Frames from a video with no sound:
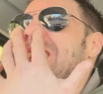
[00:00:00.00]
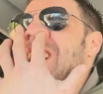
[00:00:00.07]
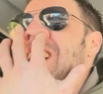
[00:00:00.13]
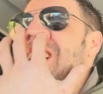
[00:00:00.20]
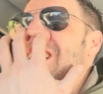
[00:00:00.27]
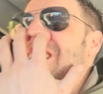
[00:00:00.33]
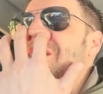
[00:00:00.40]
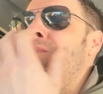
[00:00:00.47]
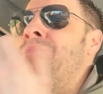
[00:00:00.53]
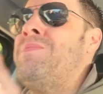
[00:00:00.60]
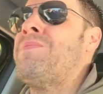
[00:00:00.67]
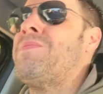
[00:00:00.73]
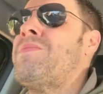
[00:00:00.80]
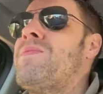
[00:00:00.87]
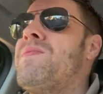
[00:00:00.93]
Well,
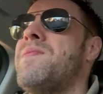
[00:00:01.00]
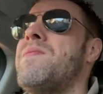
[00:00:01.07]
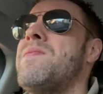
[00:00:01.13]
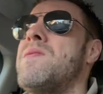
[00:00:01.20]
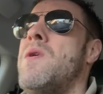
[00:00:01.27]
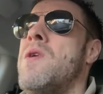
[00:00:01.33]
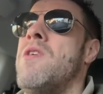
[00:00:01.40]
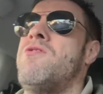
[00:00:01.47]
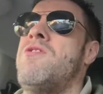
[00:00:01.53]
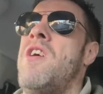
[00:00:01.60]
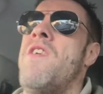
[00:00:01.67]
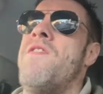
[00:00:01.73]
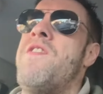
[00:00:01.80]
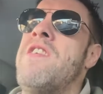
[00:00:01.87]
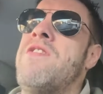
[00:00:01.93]
not
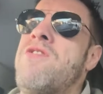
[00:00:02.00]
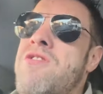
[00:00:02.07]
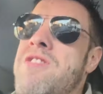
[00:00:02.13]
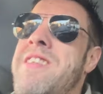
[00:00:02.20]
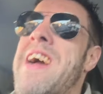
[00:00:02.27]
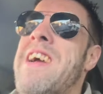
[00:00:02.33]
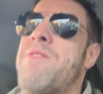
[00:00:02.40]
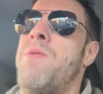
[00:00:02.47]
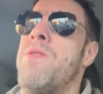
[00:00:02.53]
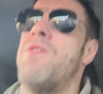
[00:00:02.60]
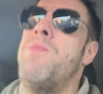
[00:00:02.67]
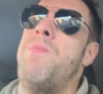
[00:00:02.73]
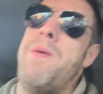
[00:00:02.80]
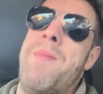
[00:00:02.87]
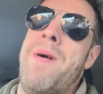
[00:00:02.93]
start fresh, because next month
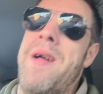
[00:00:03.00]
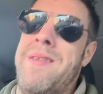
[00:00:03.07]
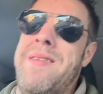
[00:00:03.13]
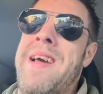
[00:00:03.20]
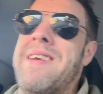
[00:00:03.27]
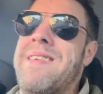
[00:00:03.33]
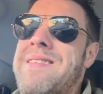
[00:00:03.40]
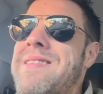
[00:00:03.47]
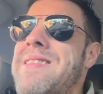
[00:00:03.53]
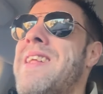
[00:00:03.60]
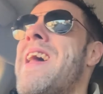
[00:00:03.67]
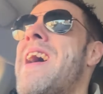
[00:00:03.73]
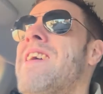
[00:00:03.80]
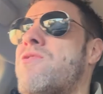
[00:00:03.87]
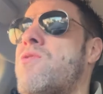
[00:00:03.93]
will be the
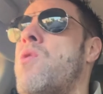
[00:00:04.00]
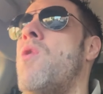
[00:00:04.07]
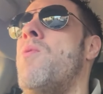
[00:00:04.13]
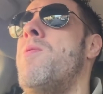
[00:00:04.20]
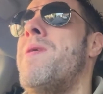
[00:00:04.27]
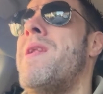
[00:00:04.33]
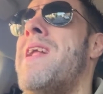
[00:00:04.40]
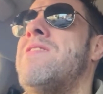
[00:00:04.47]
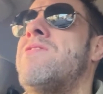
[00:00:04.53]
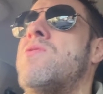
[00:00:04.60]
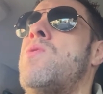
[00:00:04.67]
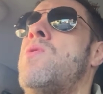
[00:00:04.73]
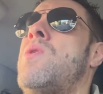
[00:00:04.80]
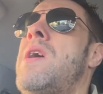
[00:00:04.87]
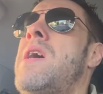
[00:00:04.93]
next quarter will be my last
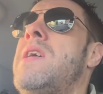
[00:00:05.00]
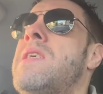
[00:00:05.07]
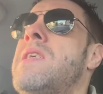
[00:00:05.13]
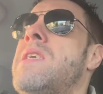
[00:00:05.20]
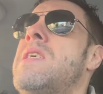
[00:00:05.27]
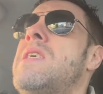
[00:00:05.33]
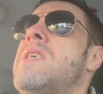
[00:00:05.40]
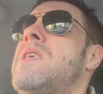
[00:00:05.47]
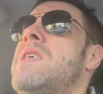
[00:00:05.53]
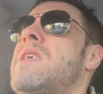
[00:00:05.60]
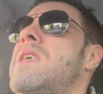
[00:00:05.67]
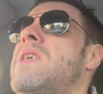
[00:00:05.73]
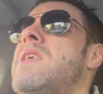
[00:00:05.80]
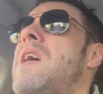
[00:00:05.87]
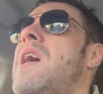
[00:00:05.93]
quarter,
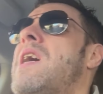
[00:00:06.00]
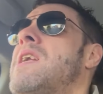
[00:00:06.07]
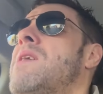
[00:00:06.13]
and